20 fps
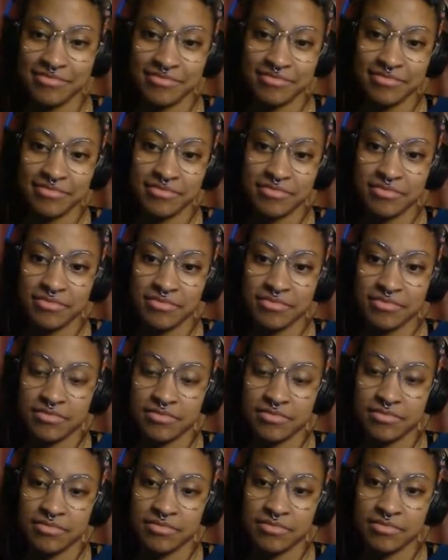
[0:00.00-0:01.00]

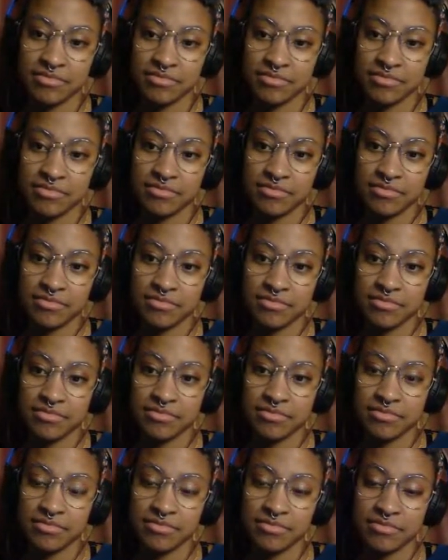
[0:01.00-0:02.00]

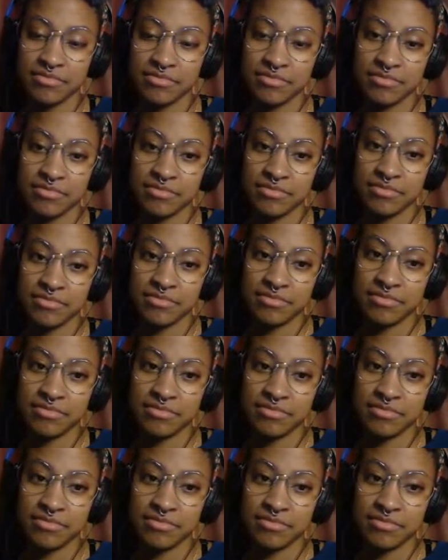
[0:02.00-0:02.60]
[no speech]